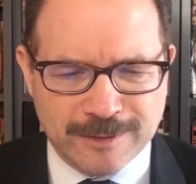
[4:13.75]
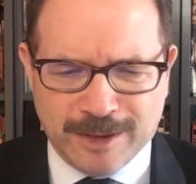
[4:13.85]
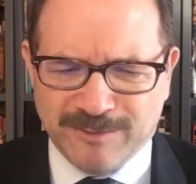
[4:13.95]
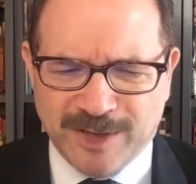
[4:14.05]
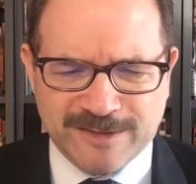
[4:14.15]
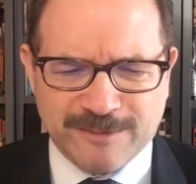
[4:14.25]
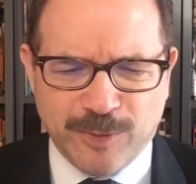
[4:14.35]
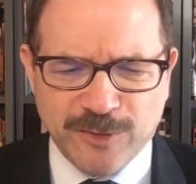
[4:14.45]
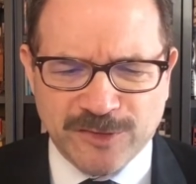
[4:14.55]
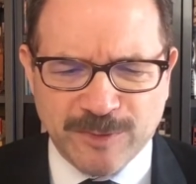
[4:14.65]
I'm not
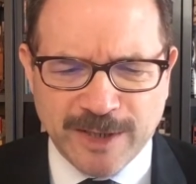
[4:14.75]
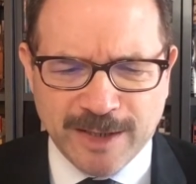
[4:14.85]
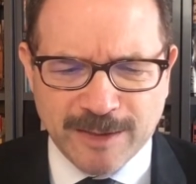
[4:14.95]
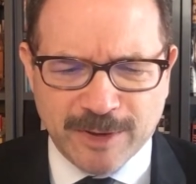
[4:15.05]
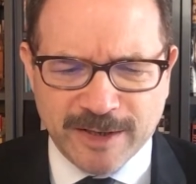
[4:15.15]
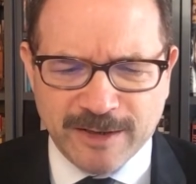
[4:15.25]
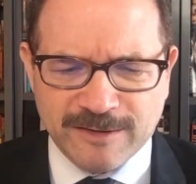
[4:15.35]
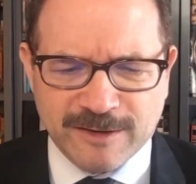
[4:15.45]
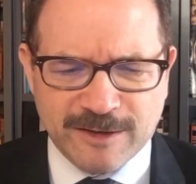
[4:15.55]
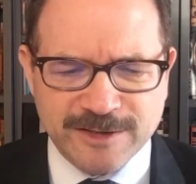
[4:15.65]
supposed to be anybody.
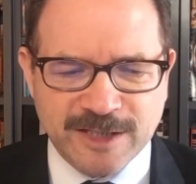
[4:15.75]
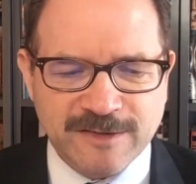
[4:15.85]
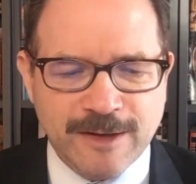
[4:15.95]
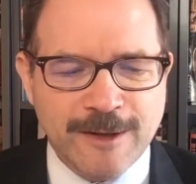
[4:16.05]
It's all just